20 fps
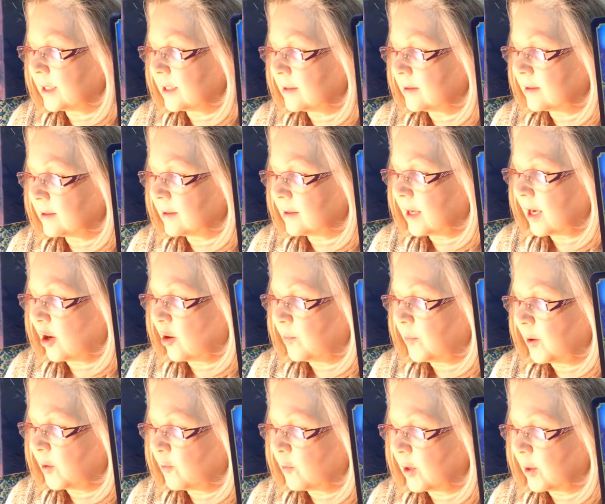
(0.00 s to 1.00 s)
a little help
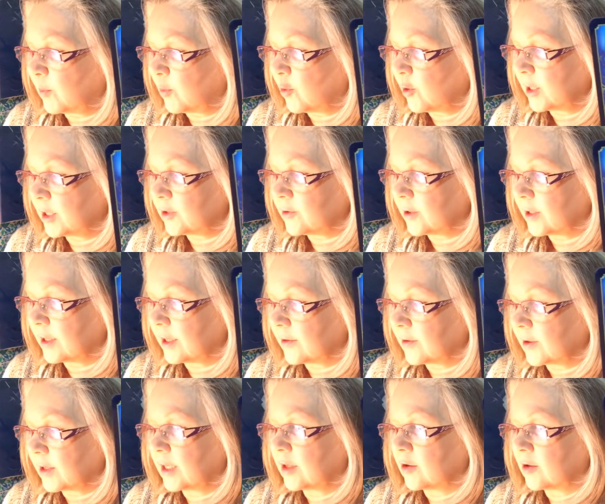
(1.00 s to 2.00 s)
at one point or another
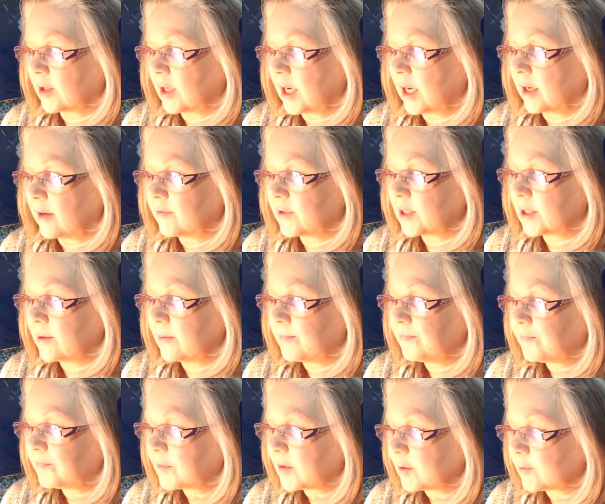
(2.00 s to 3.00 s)
in our lives.
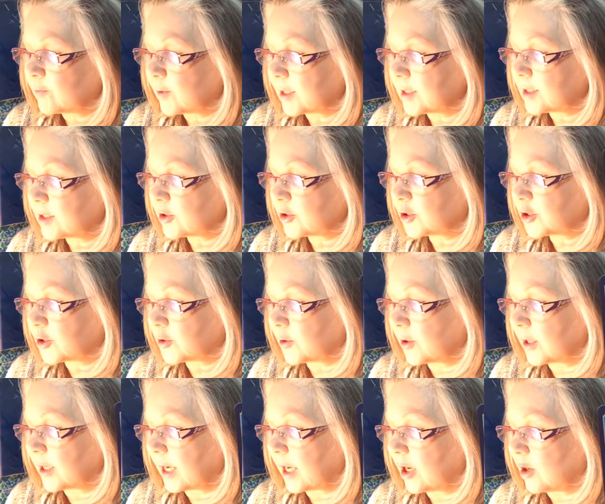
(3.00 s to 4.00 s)
Rest
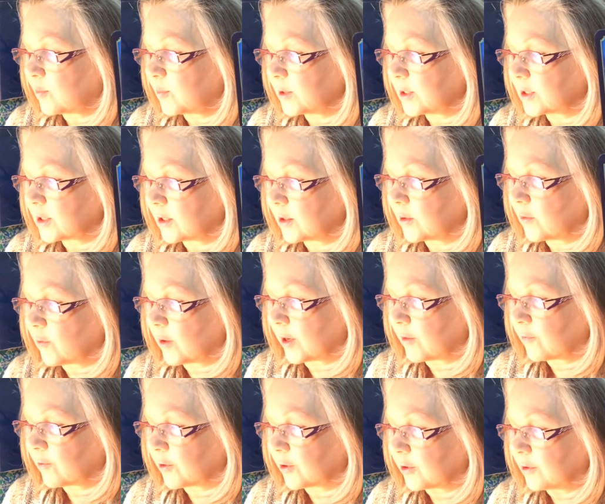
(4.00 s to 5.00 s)
assured, help is on the way
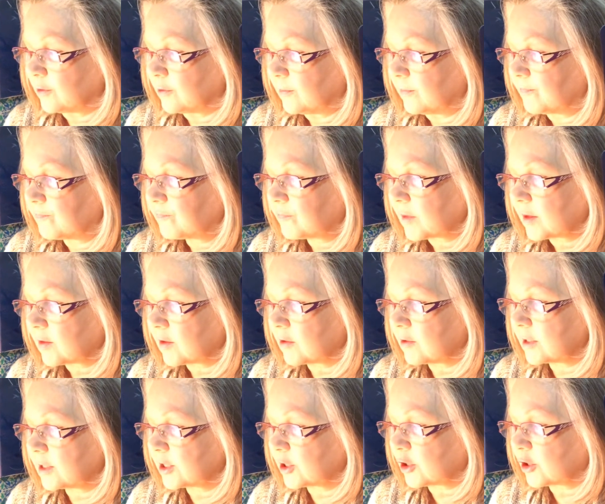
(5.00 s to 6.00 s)
for you. There
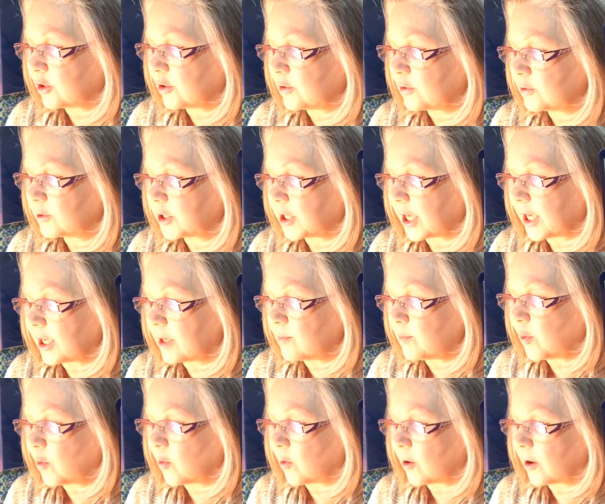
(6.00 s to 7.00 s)
is a huge
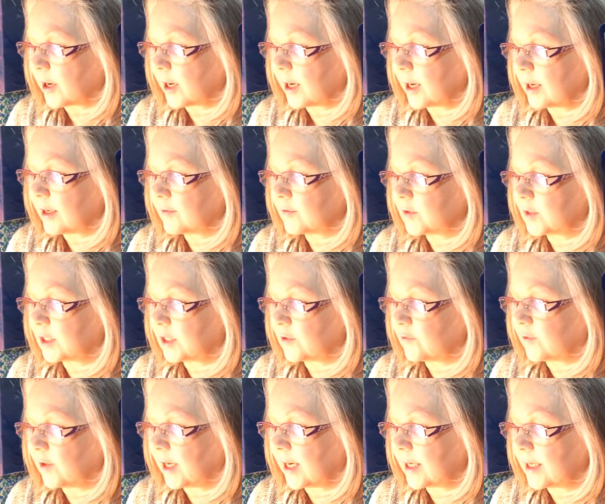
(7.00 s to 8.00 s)
inpouring of
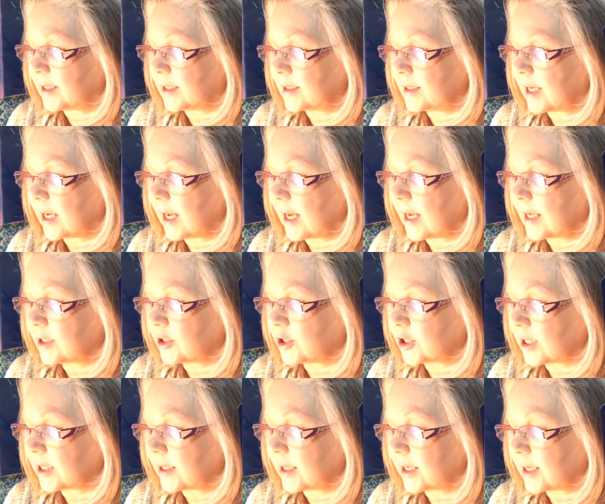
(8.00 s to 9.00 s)
divine and
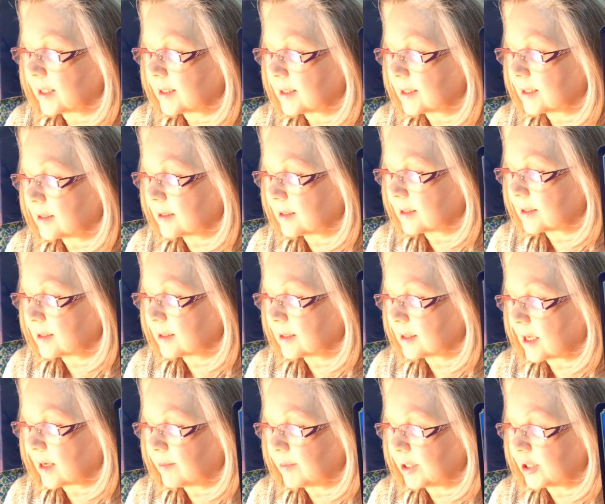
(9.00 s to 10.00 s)
angelic assistance
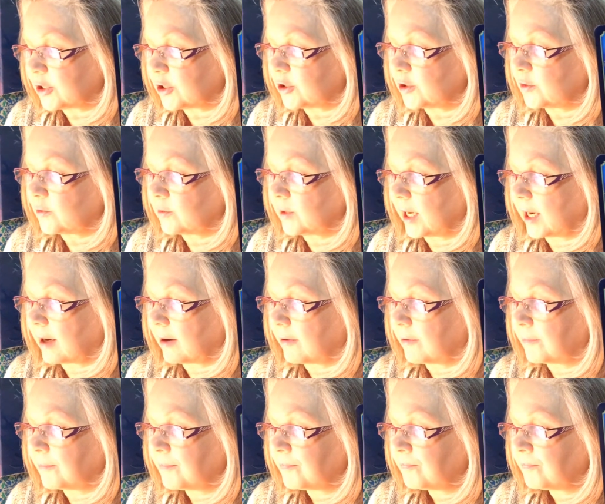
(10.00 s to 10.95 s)
coming to you now.